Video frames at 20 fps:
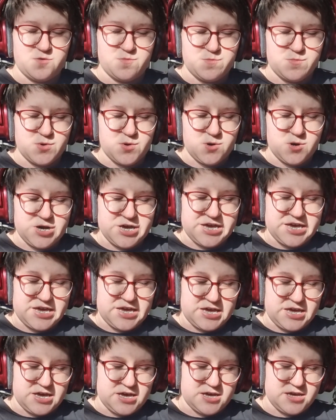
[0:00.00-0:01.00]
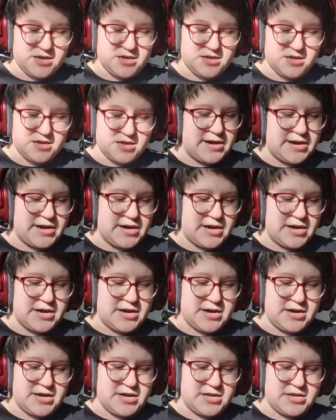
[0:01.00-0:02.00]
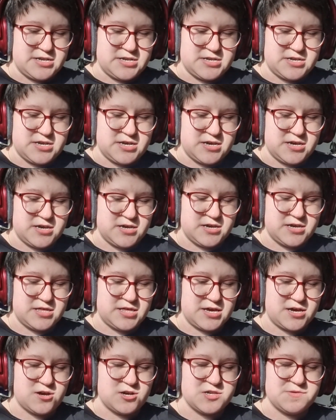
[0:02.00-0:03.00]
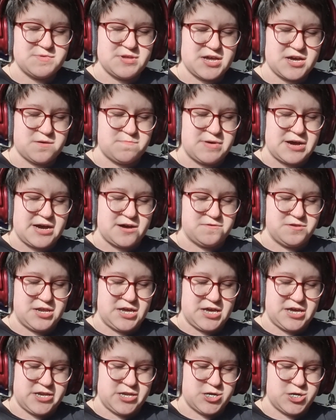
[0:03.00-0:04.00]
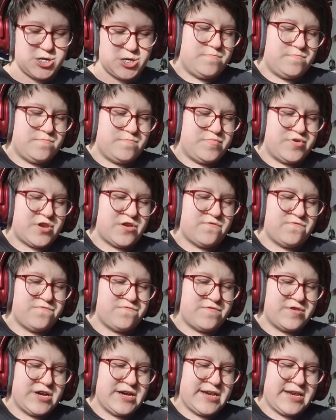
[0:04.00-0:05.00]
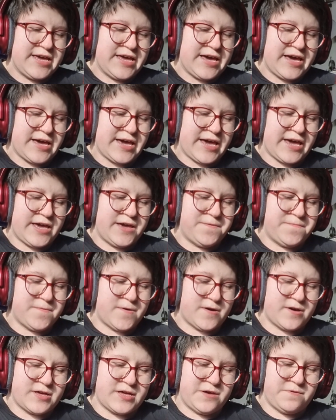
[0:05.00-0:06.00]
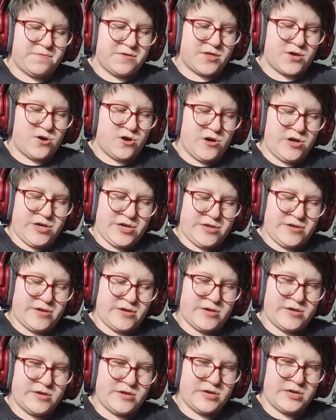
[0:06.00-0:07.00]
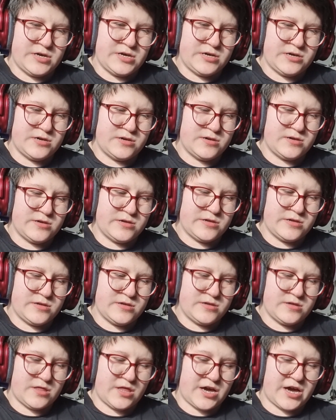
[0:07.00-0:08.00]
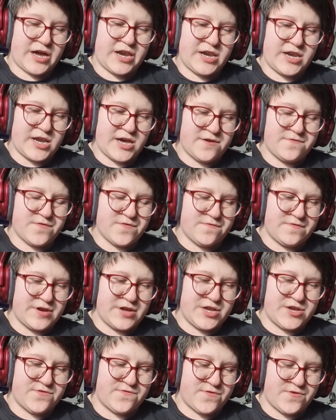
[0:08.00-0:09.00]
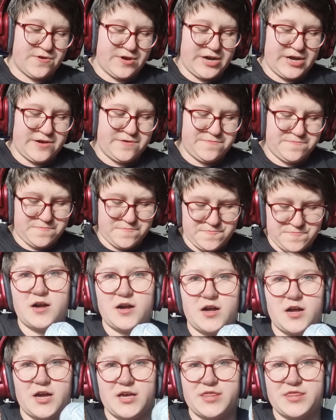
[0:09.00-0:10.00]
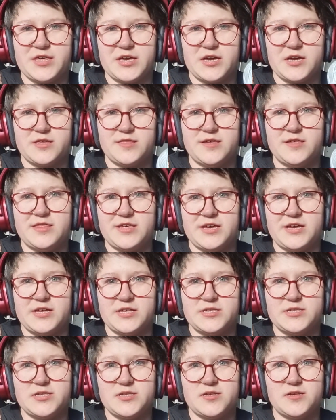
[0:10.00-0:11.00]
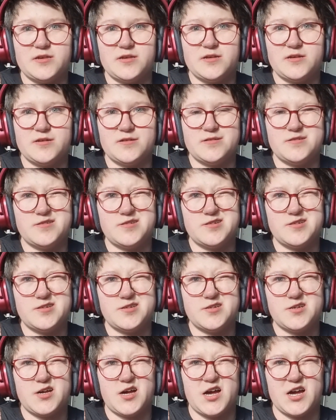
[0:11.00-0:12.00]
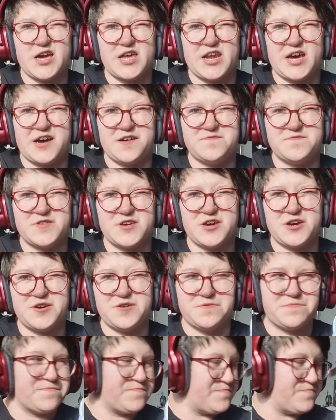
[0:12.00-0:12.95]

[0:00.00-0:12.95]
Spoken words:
boy, and they cost me like £1 each. But I really hate working with cotton. Like, I never reach for it. I think that these are gonna have to go.